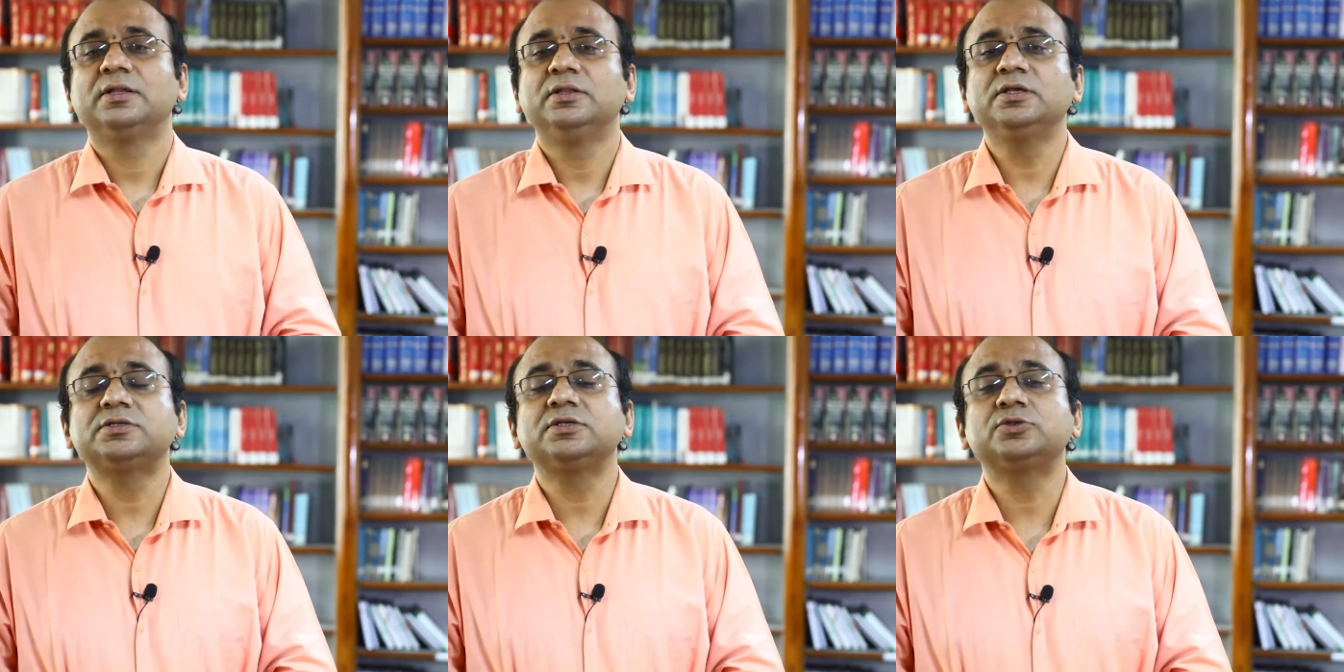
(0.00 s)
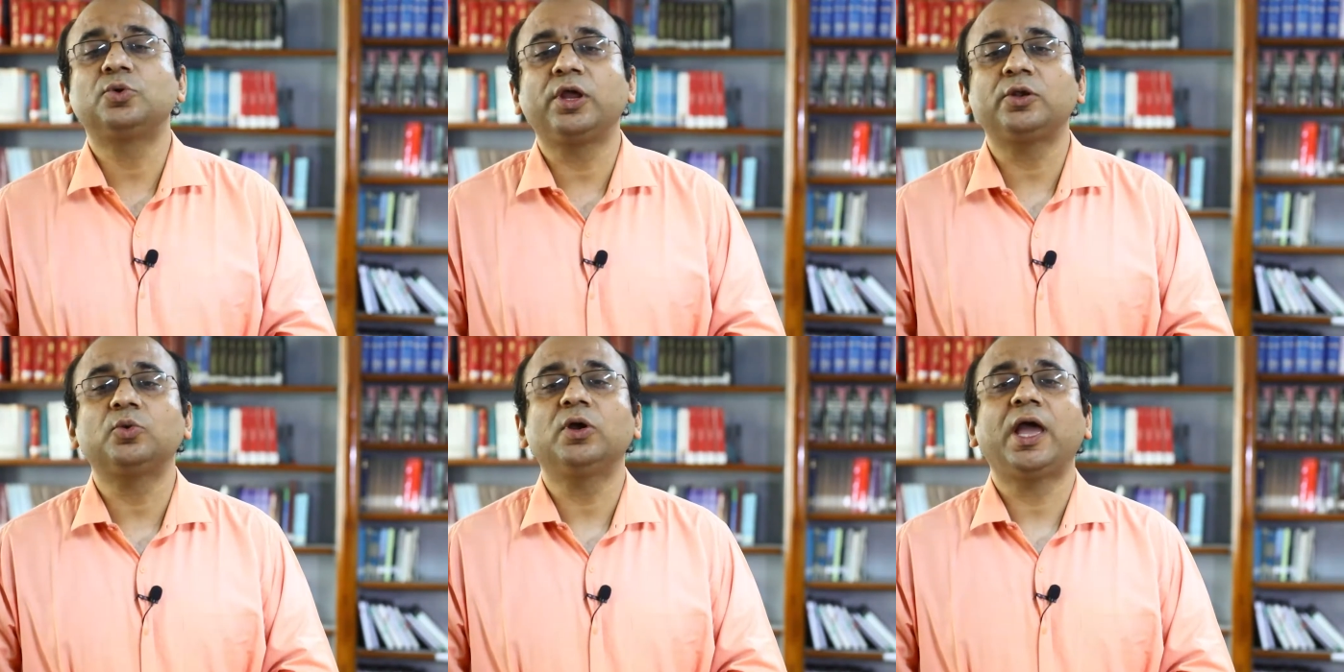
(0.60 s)
this is
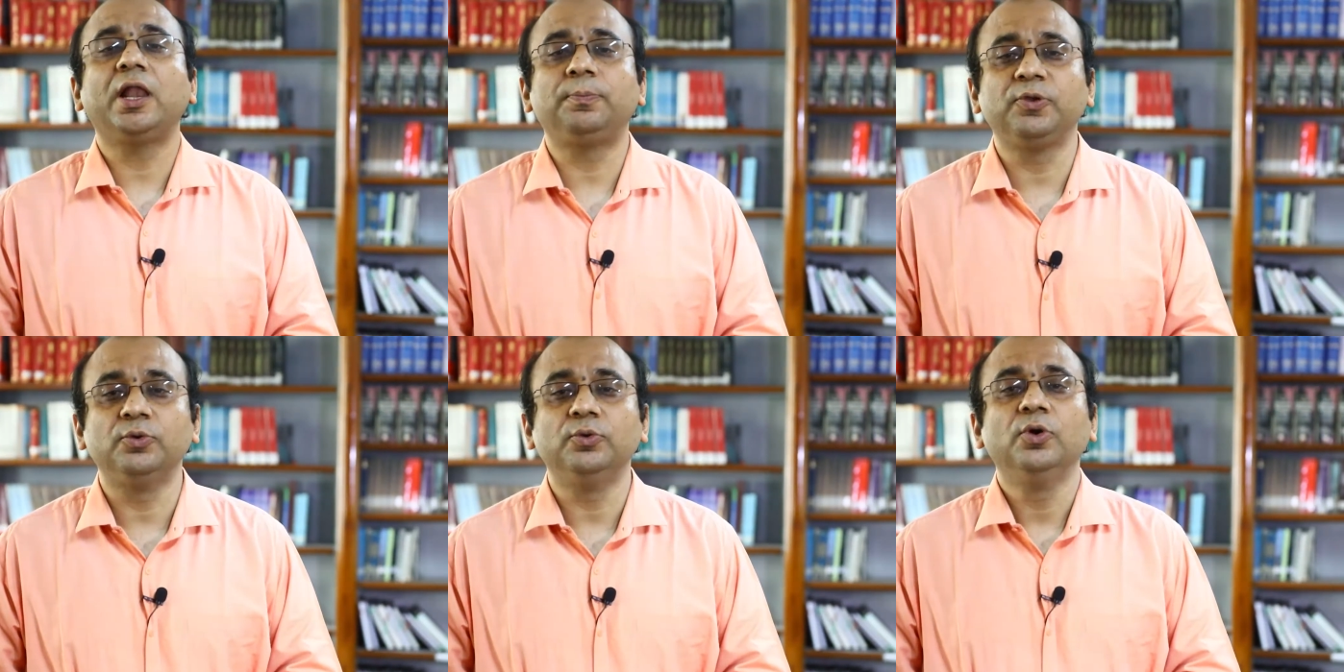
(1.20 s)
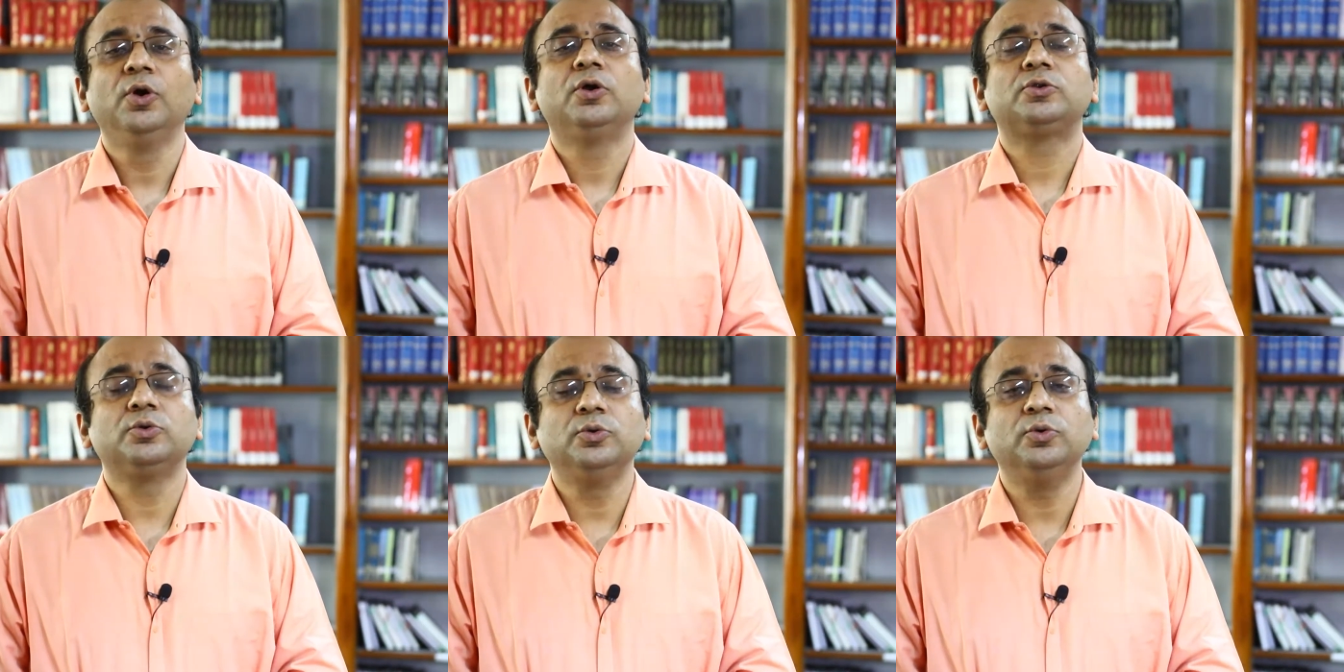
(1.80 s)
going to help you
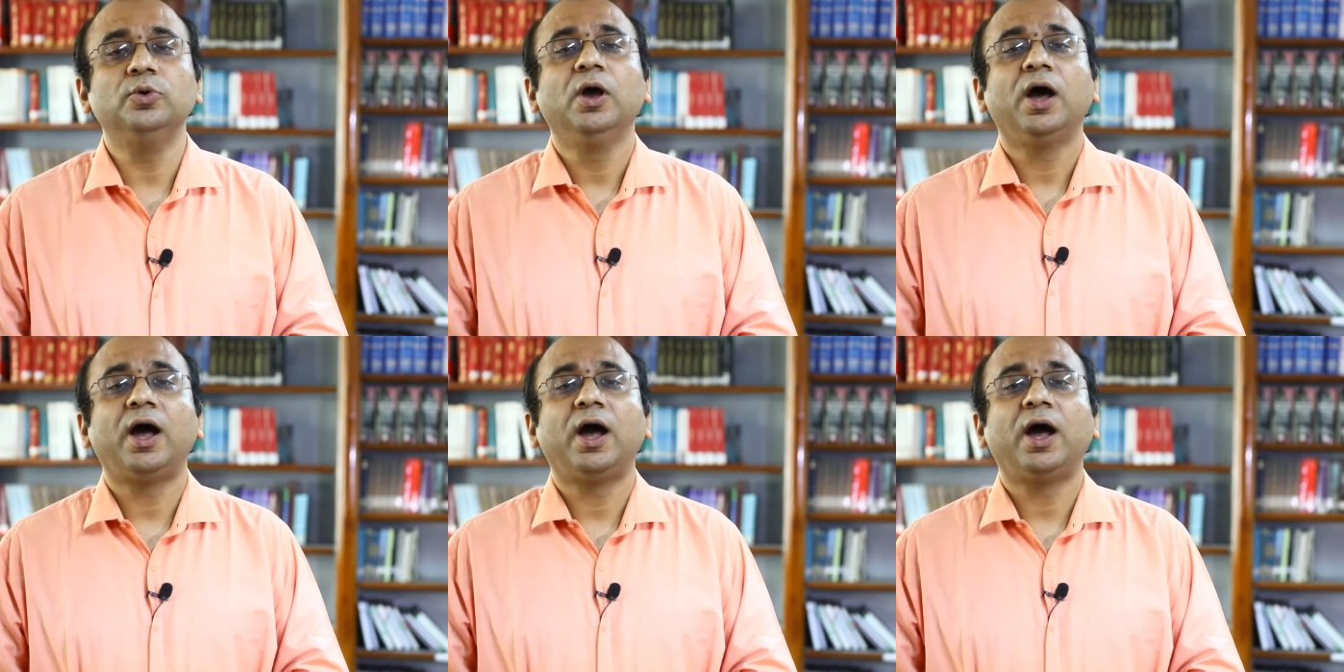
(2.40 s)
to